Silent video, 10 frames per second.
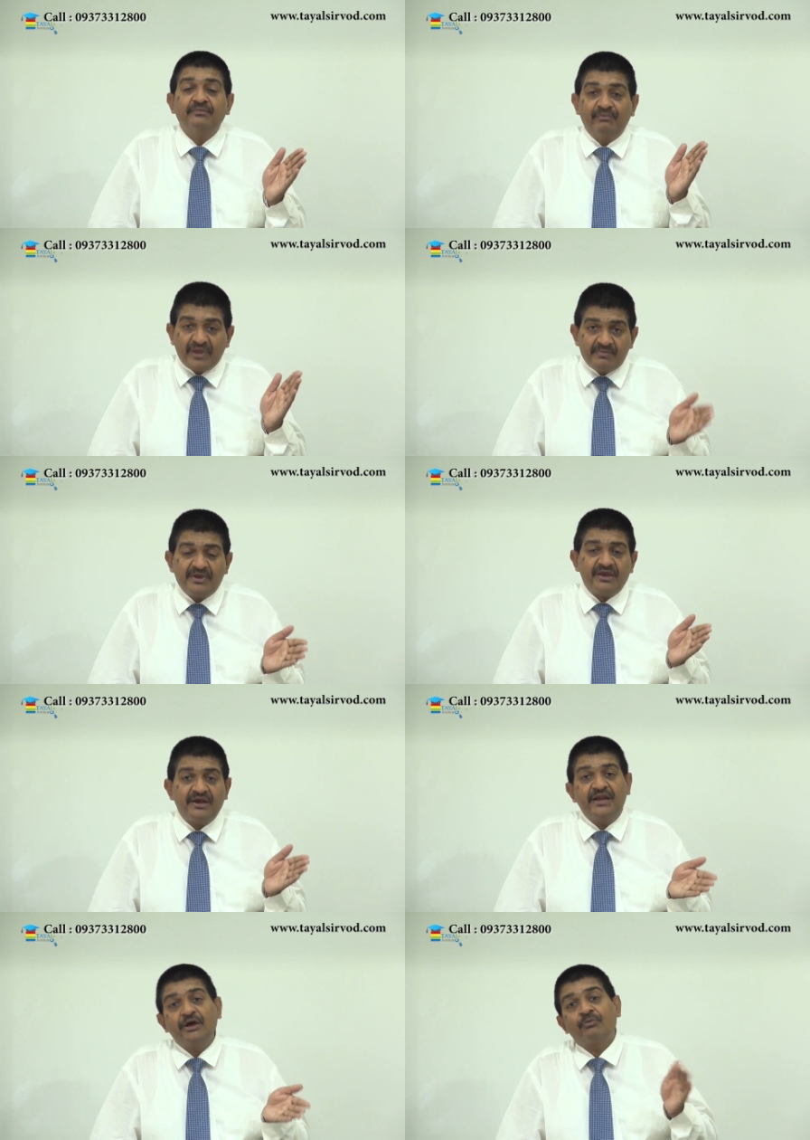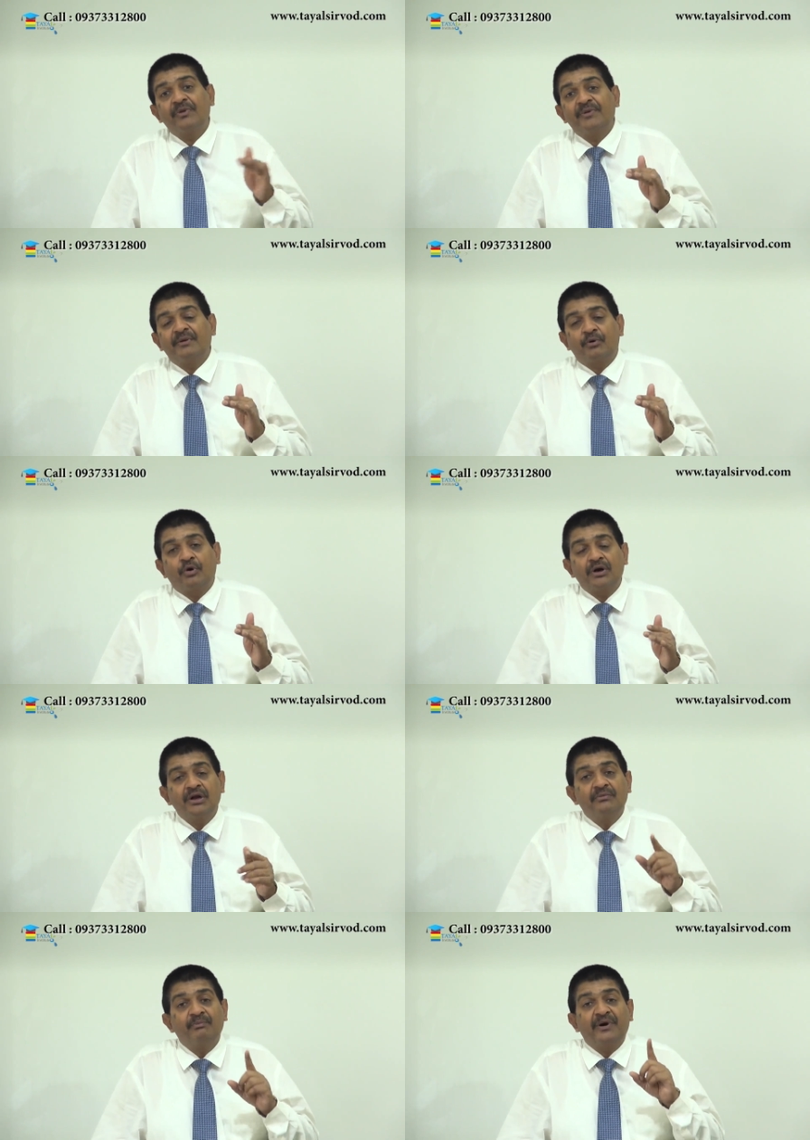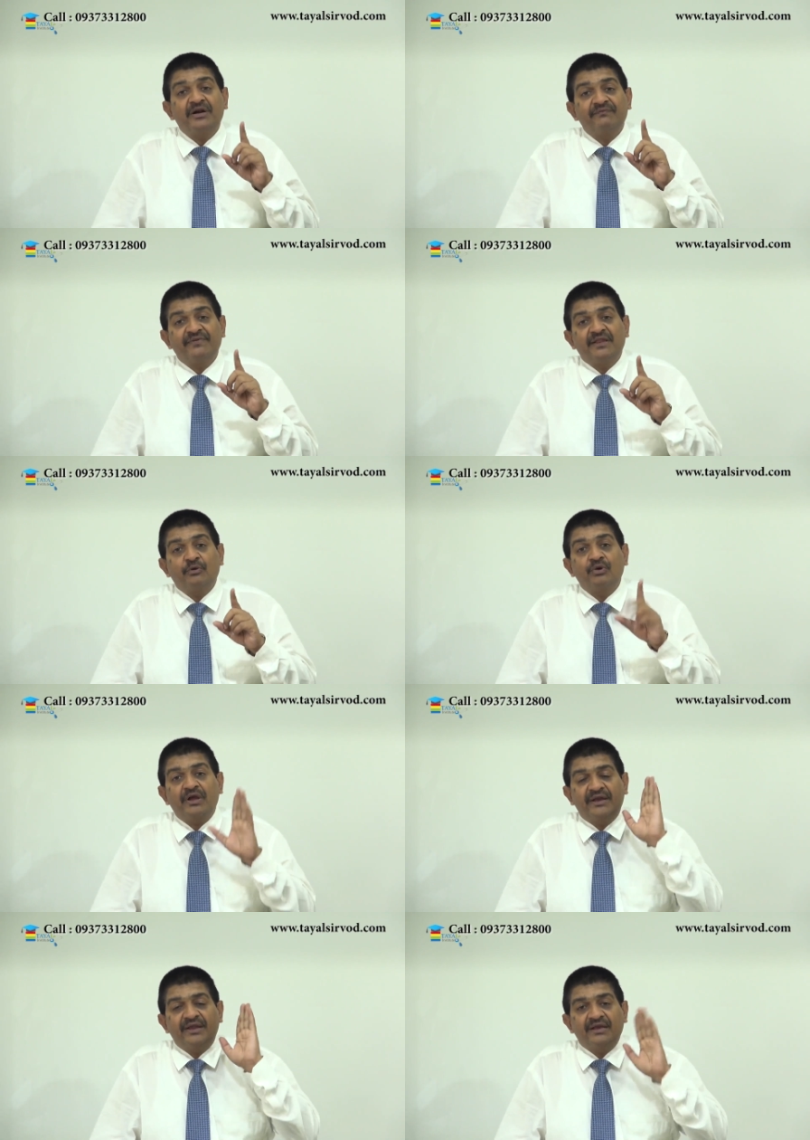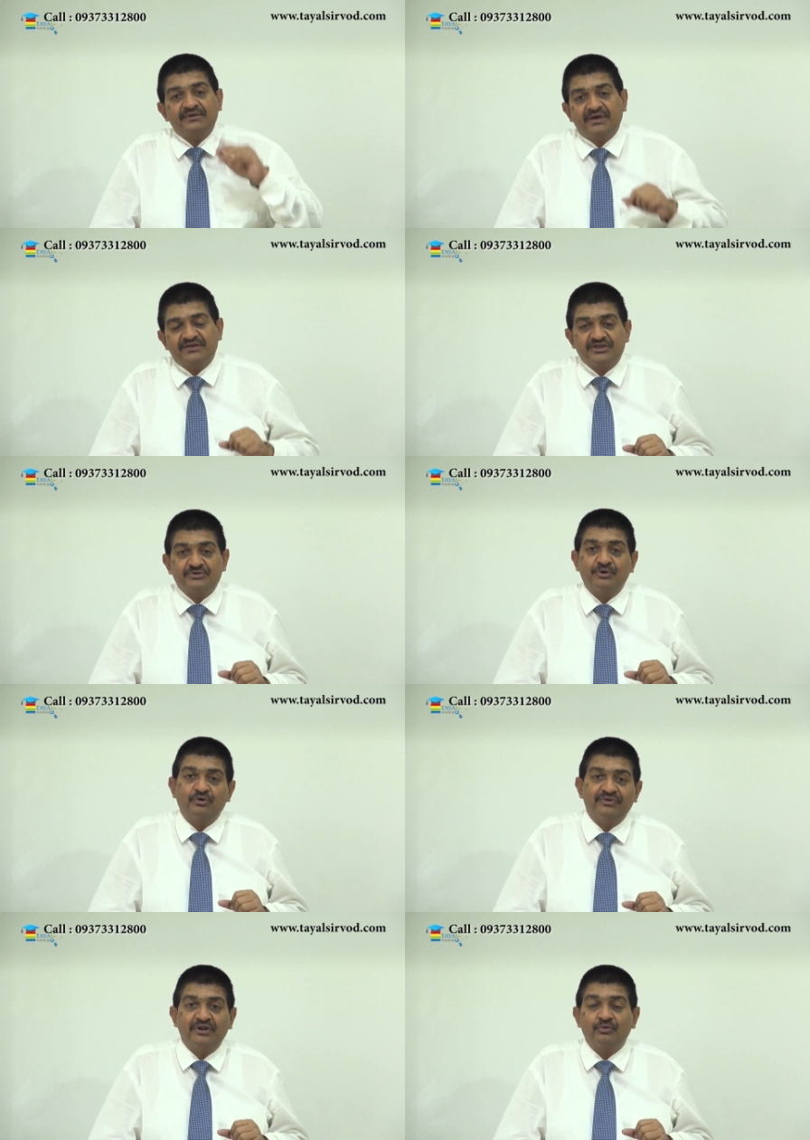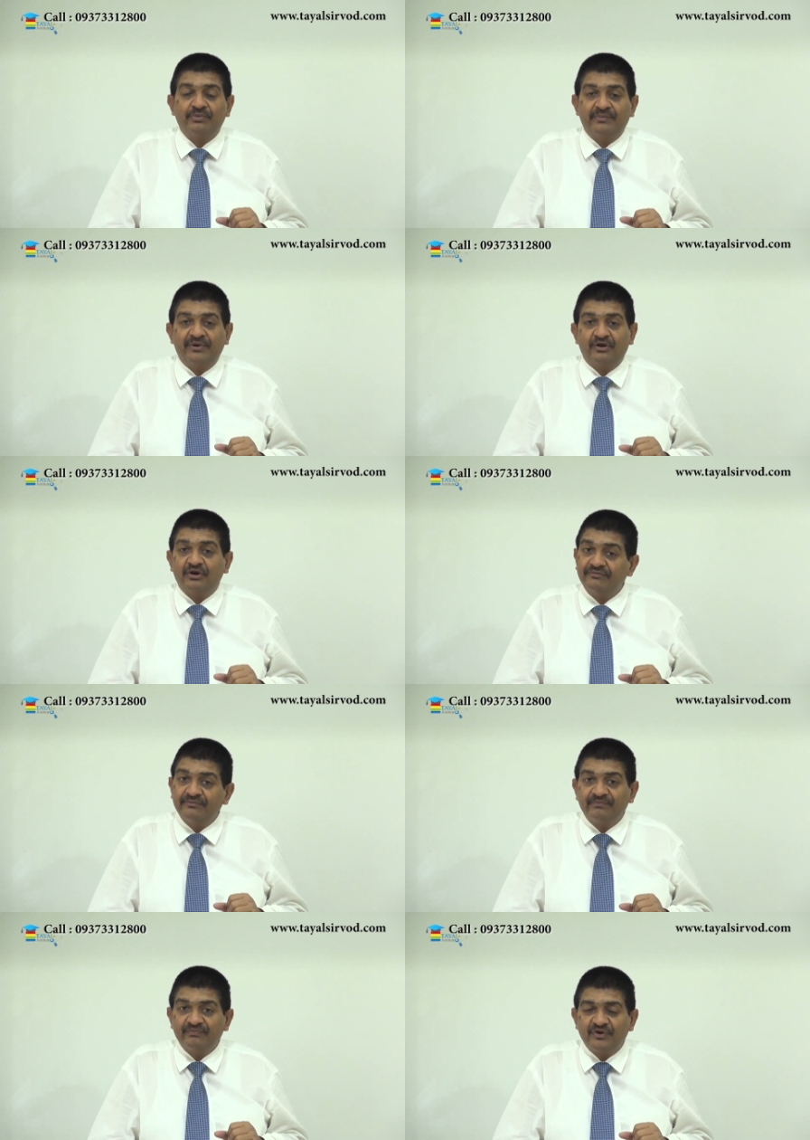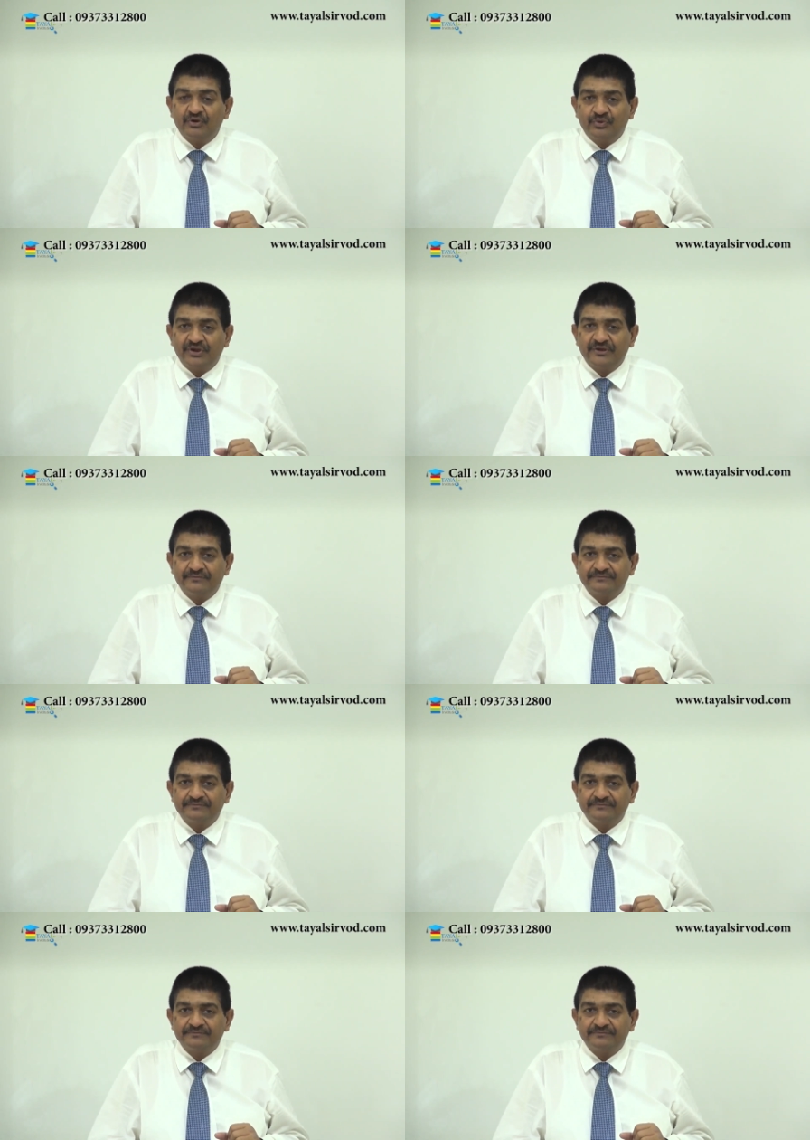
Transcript: maybe in India or maybe abroad but without any assessment or without payment of duty.